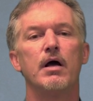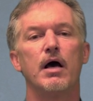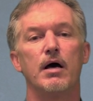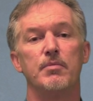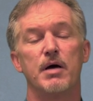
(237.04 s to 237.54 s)

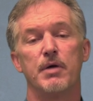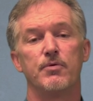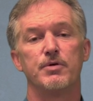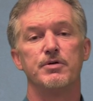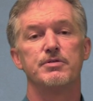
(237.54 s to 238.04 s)
that
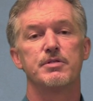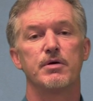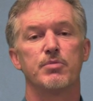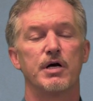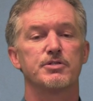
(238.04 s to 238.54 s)
might reduce
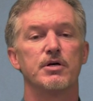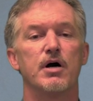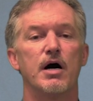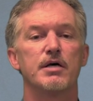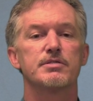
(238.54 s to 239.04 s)
their production
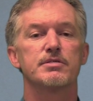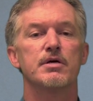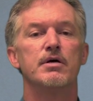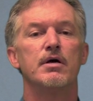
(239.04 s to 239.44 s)
costs,